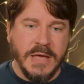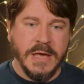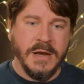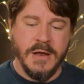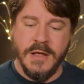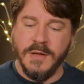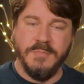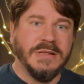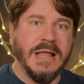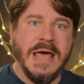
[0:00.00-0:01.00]
In the
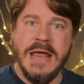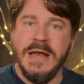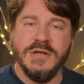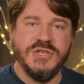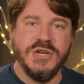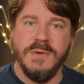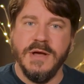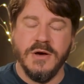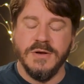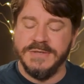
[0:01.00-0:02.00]
plain
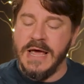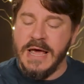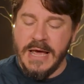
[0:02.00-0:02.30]
Cheerios,